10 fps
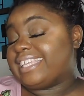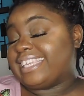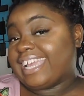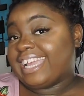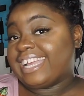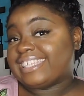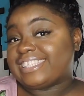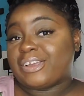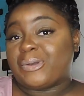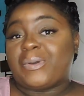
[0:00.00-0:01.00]
yeah,
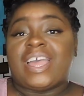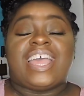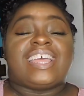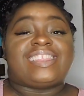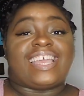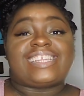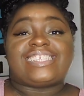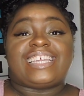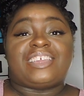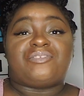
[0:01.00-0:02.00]
so that's
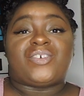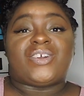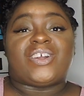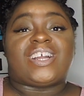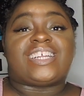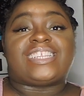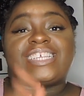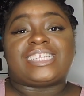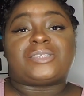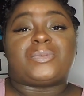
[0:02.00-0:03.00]
it for
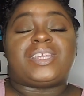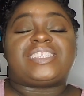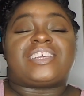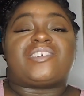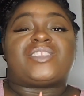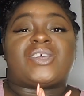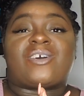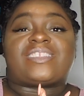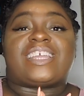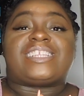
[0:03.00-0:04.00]
this week of
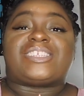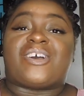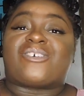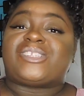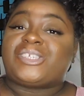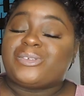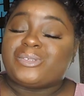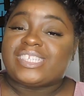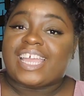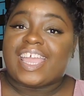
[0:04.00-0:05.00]
Talk That Talk
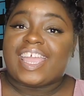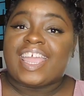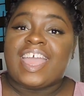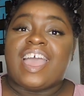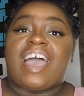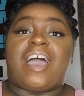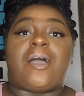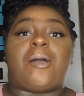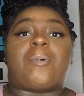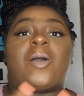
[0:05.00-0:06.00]
Tuesday.
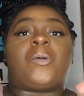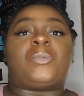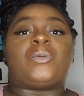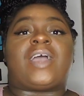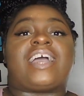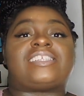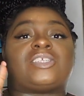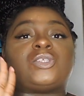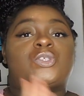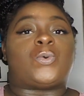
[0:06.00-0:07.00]
I hope you guys
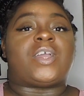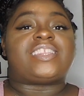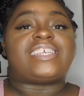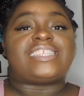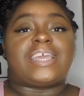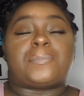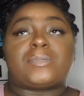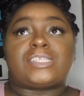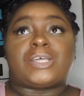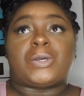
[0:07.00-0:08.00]
enjoyed this
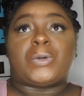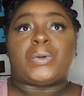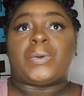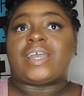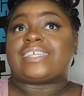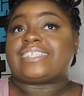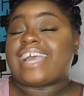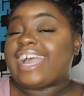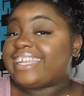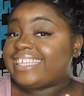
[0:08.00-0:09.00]
episode, because
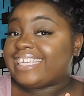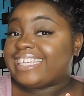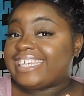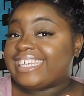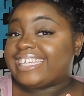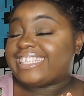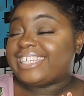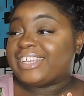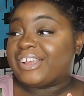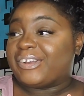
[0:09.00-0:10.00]
I did,
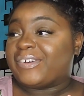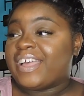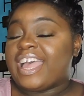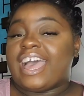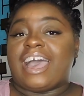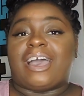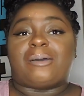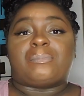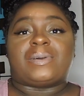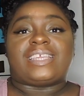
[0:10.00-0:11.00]
you know.
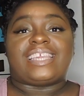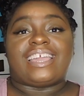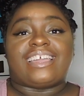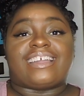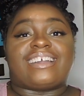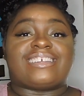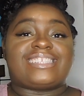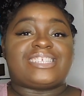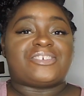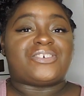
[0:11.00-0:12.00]
But yeah,
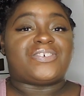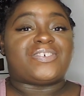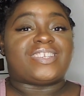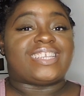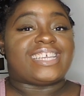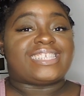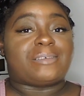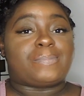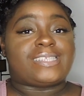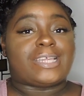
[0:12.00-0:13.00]
until next
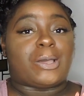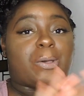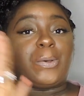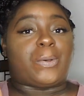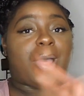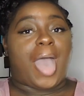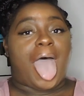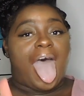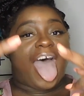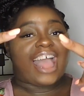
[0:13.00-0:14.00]
episode.
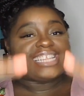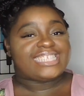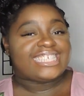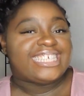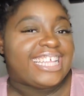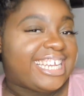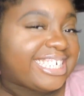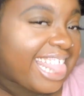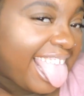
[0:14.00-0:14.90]
See you later.